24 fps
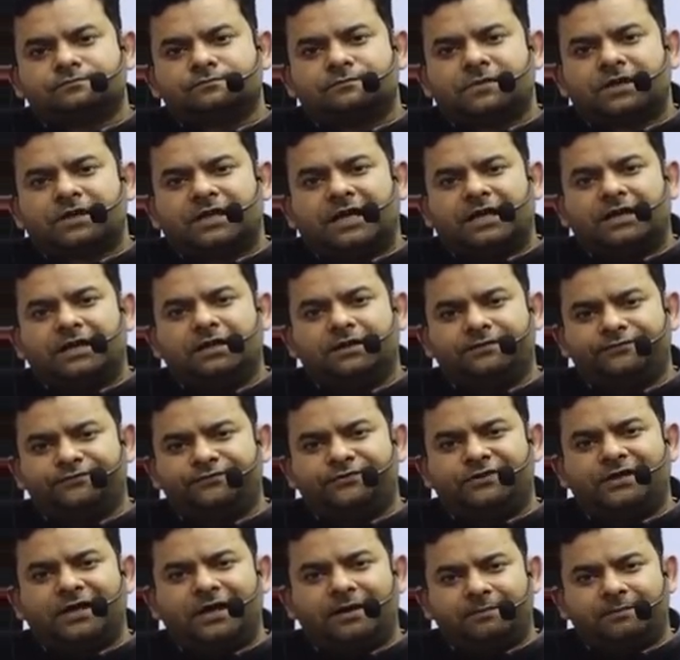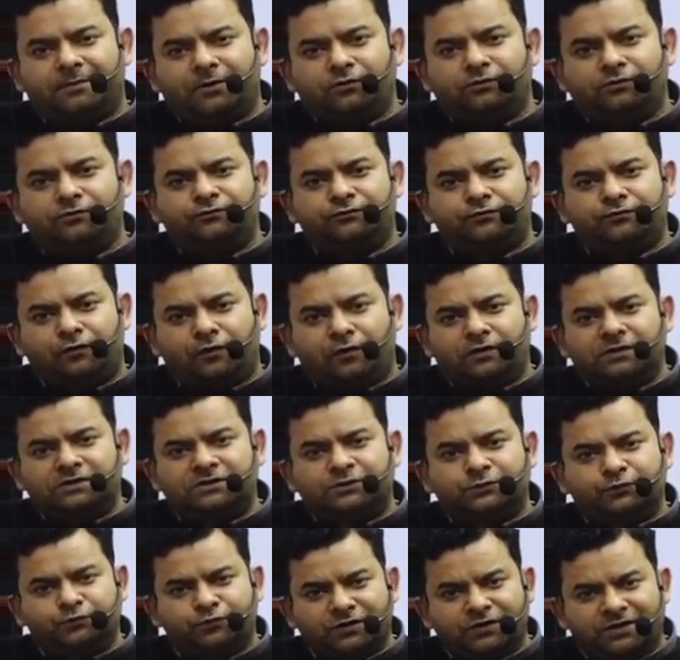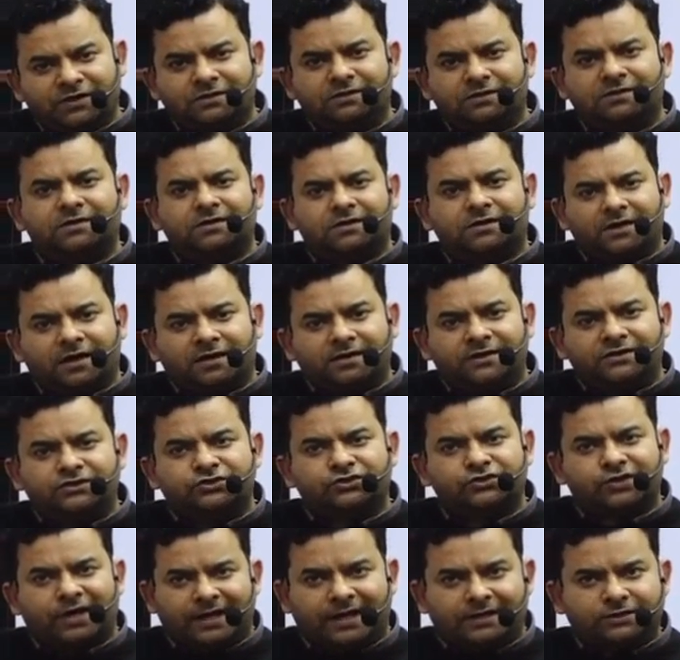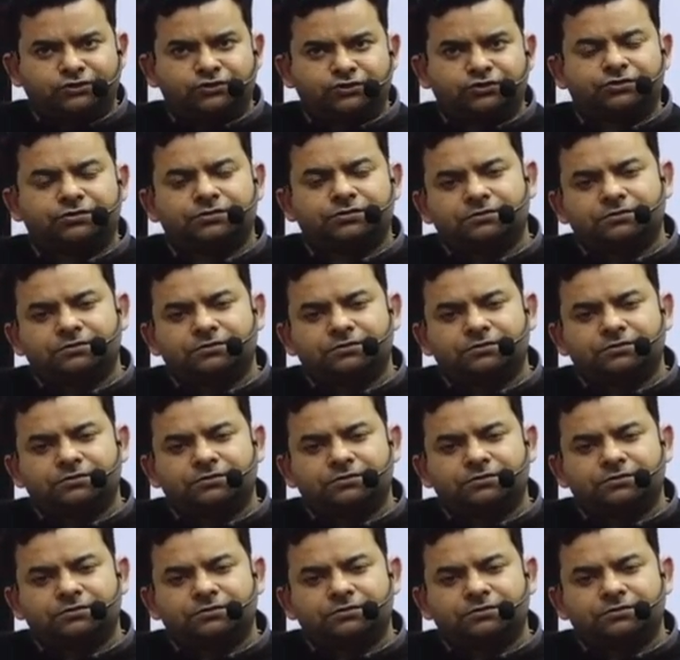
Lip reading: And if the amount falls within the credit tranche,